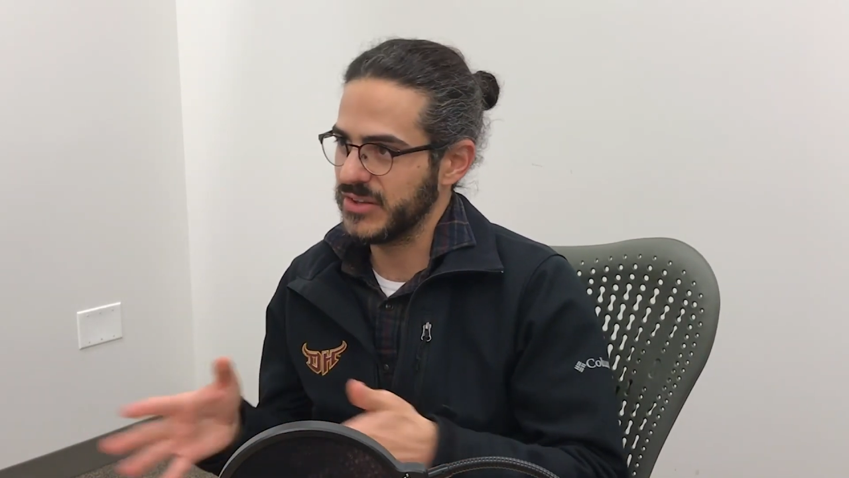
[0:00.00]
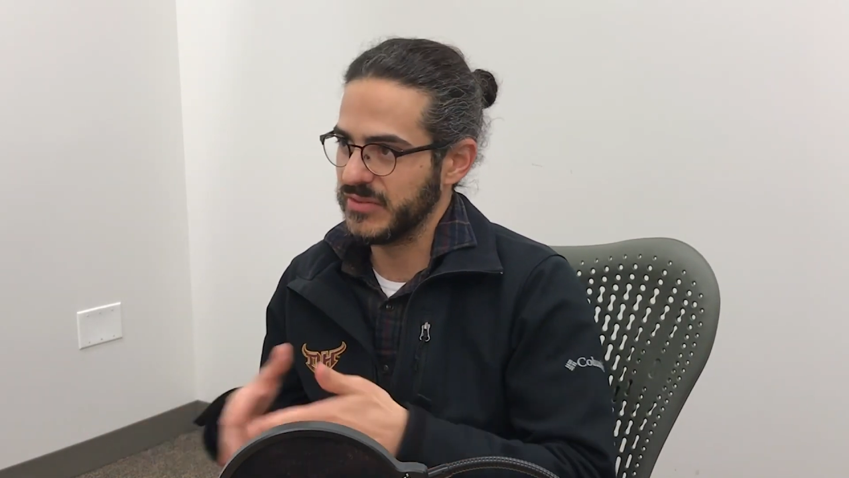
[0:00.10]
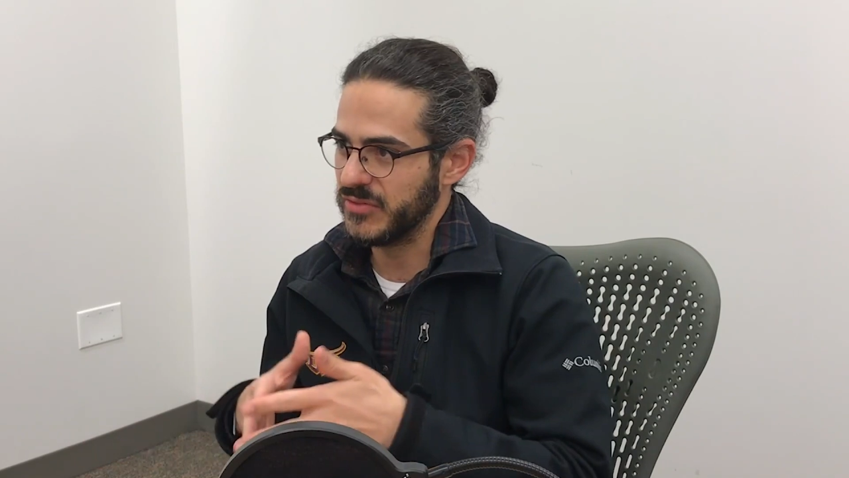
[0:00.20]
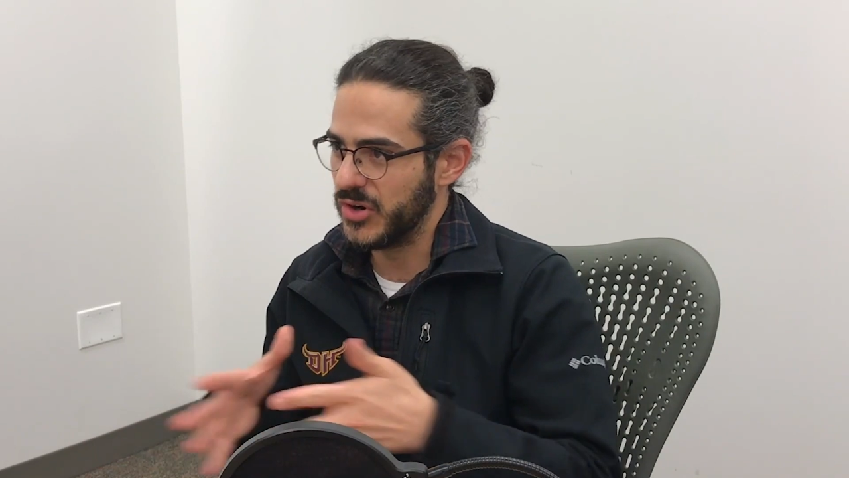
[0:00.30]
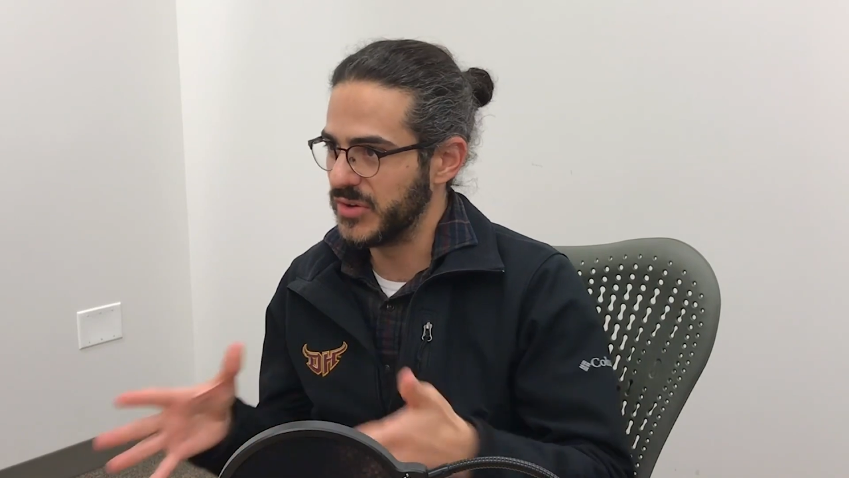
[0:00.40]
kind
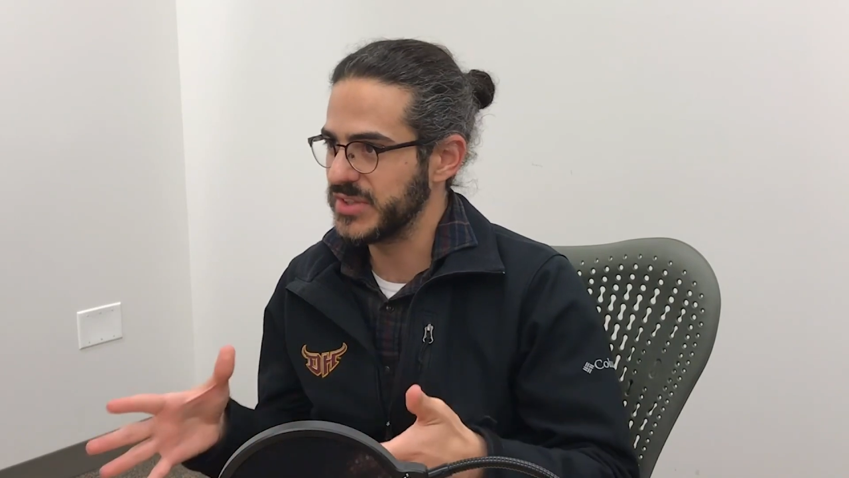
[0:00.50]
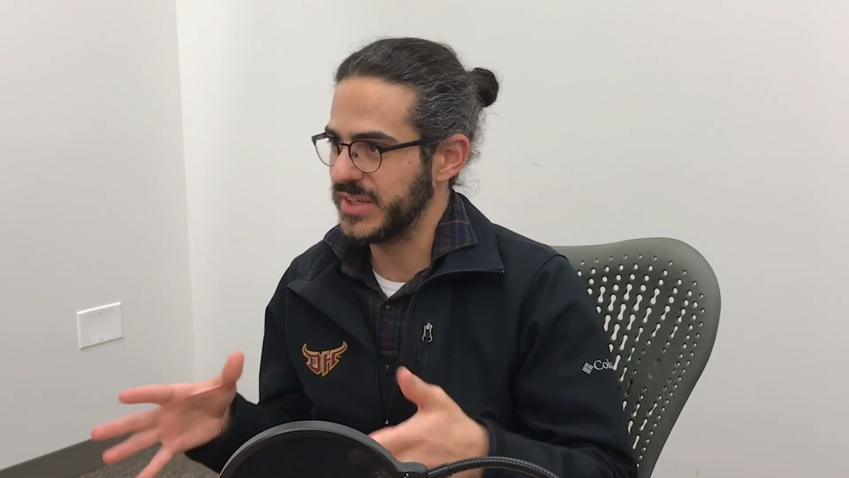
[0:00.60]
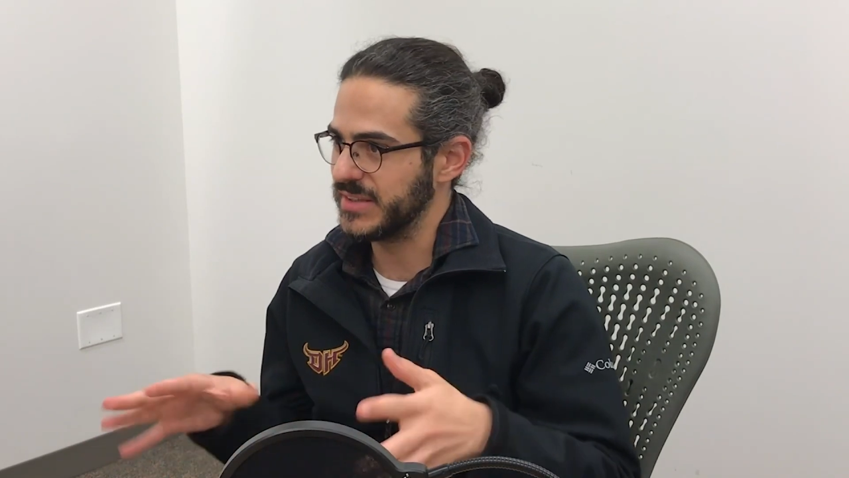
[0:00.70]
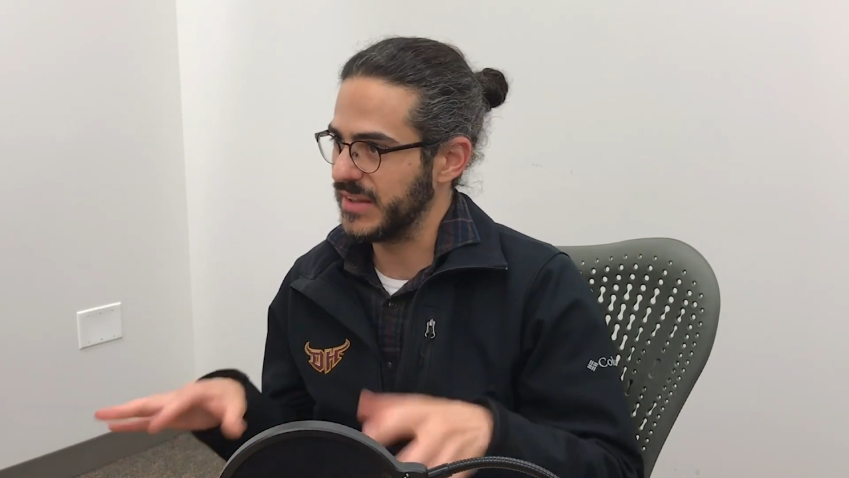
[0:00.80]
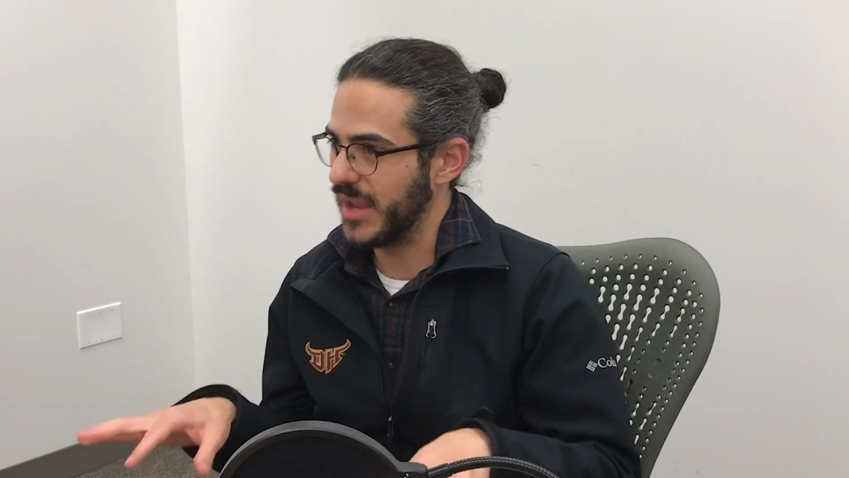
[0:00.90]
of
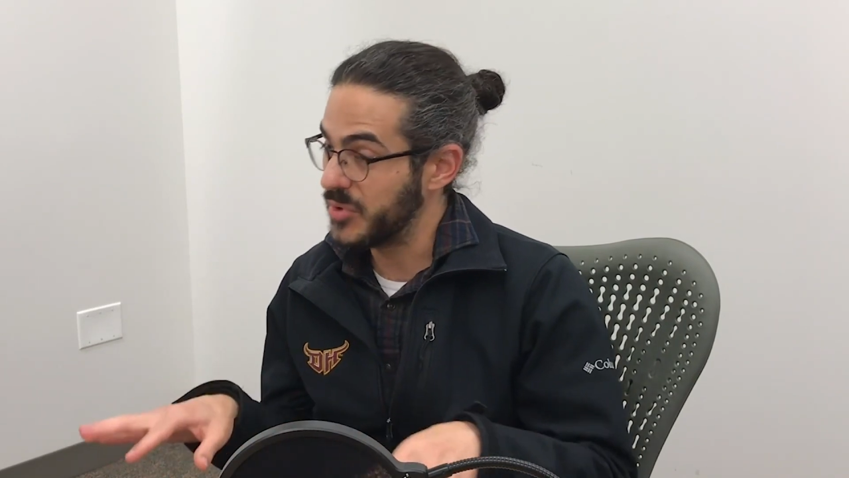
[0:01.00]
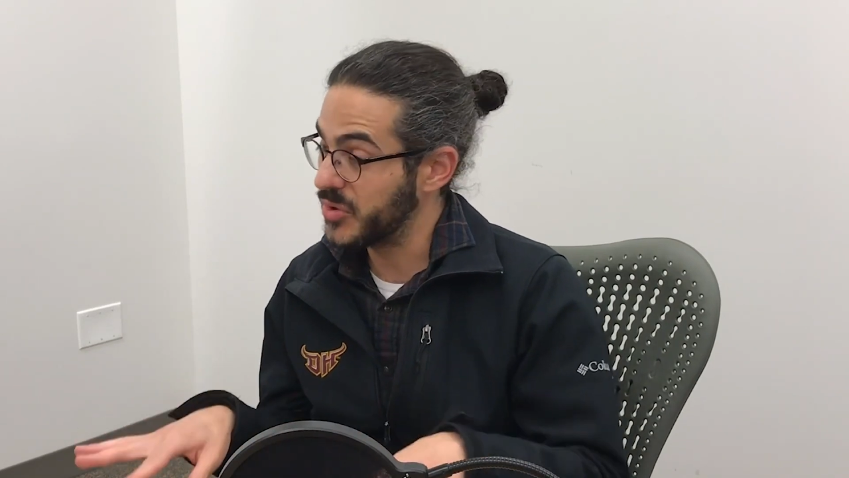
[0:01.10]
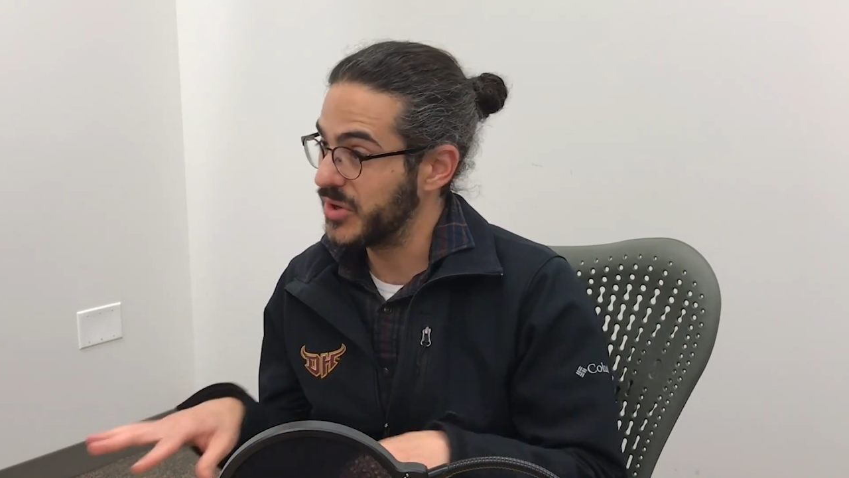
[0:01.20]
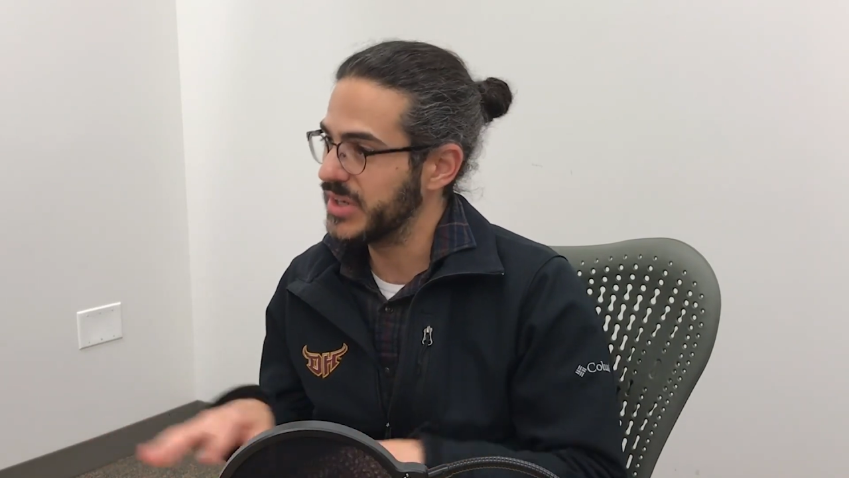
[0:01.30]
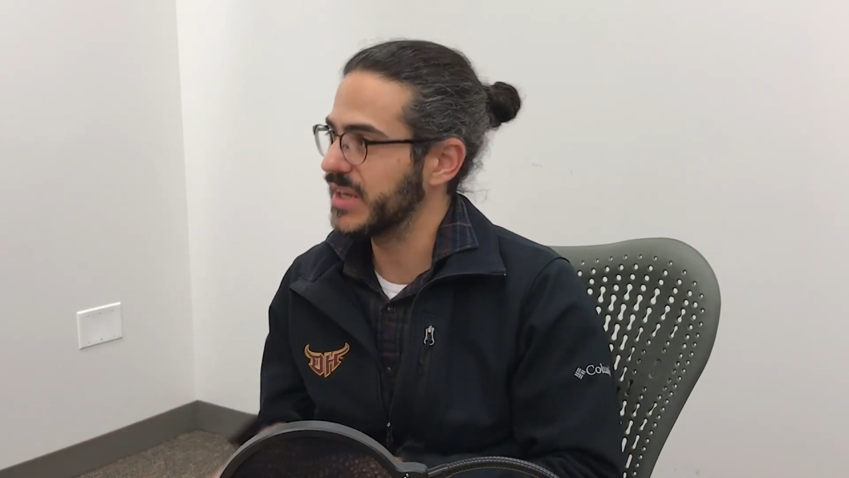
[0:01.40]
neuroscience
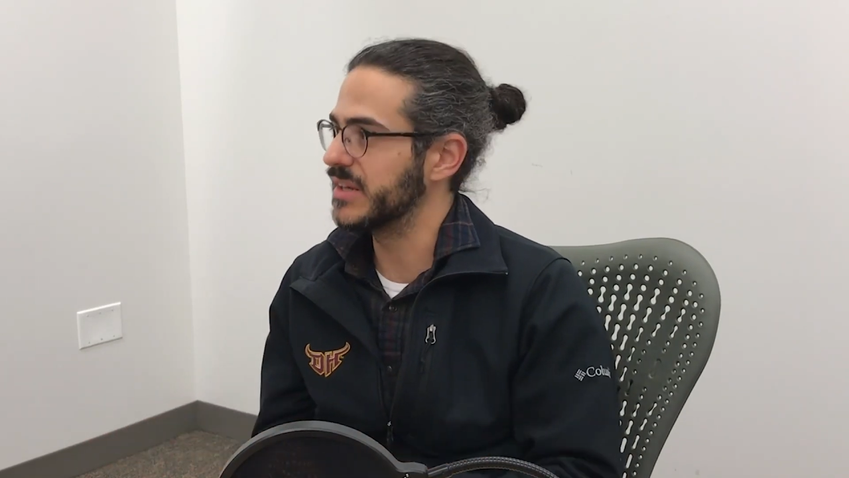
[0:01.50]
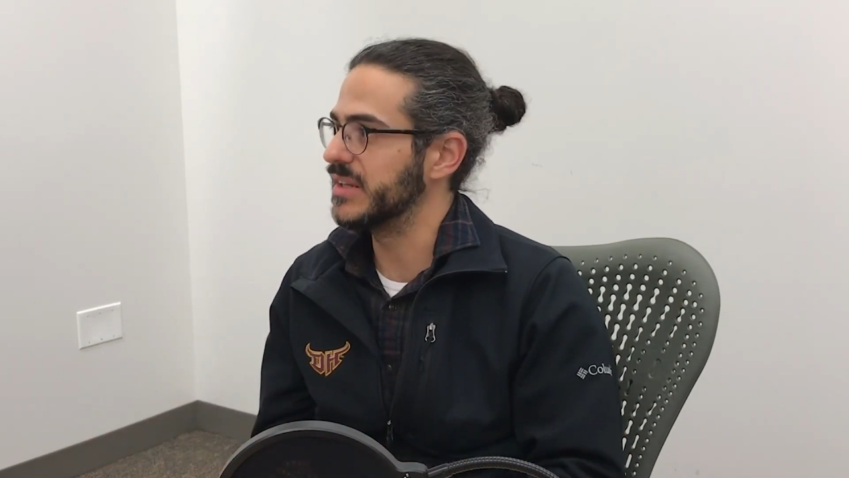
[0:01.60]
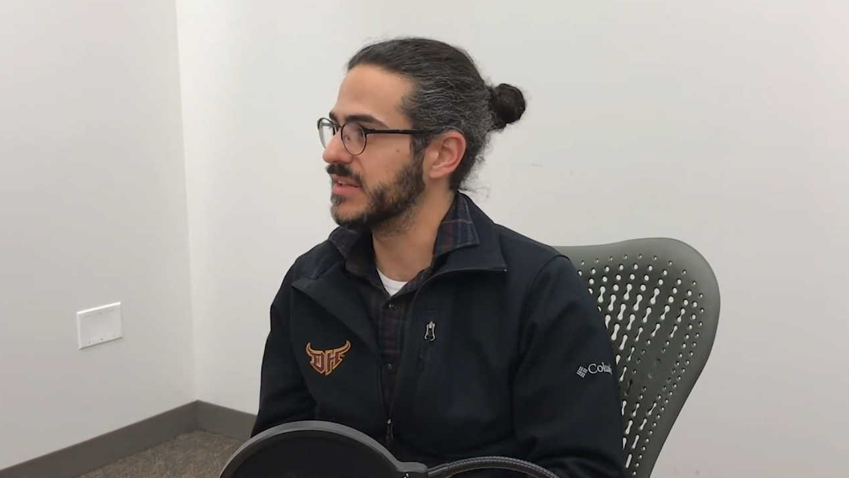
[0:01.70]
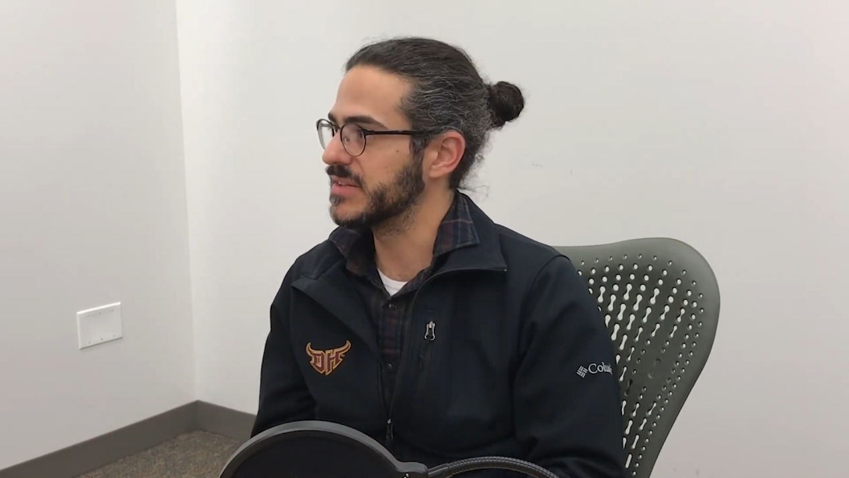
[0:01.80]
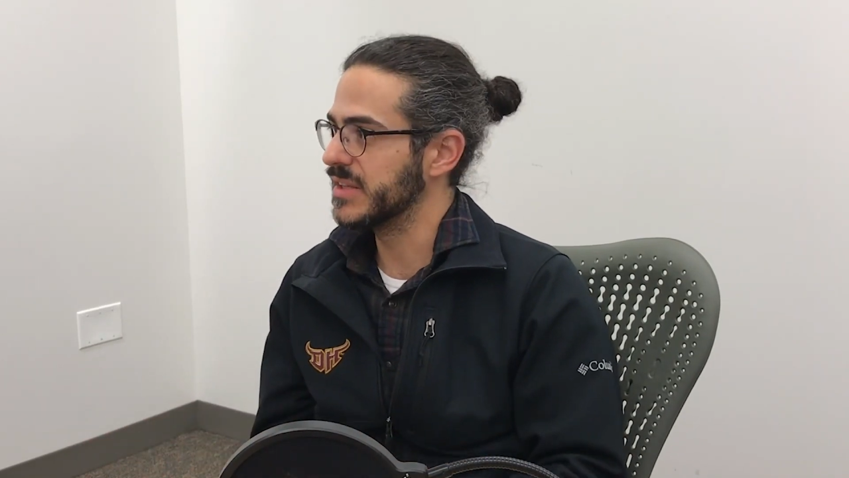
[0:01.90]
laboratory
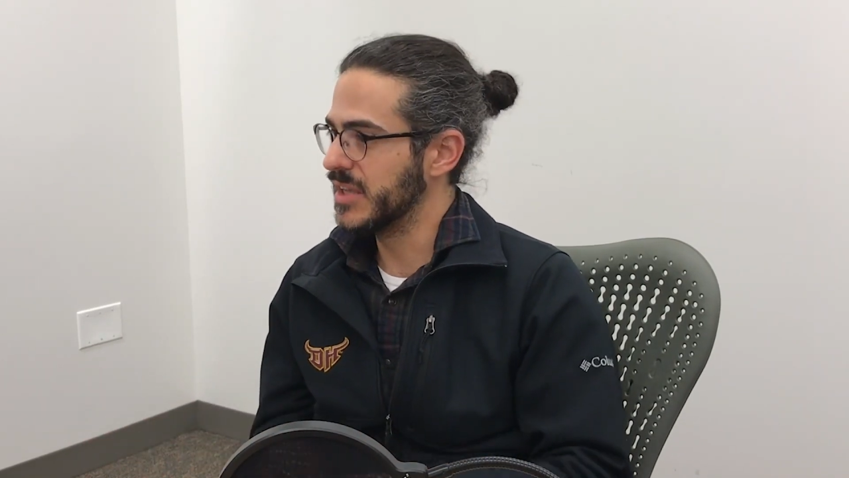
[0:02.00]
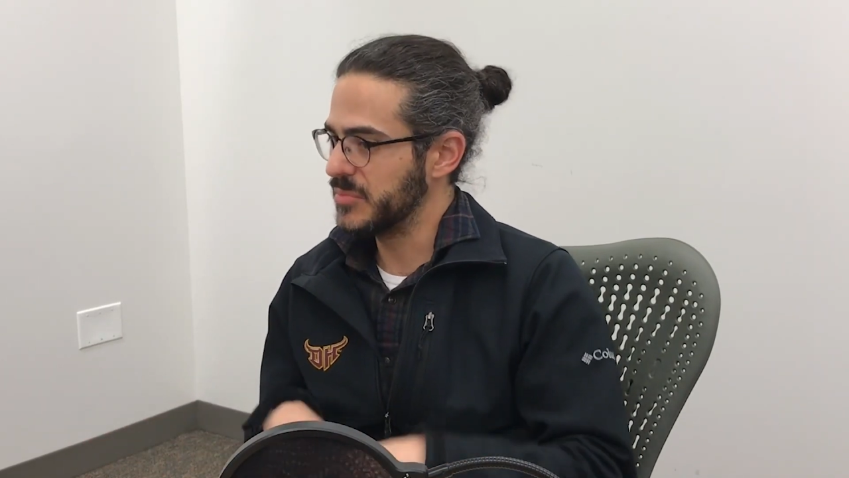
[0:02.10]
techniques.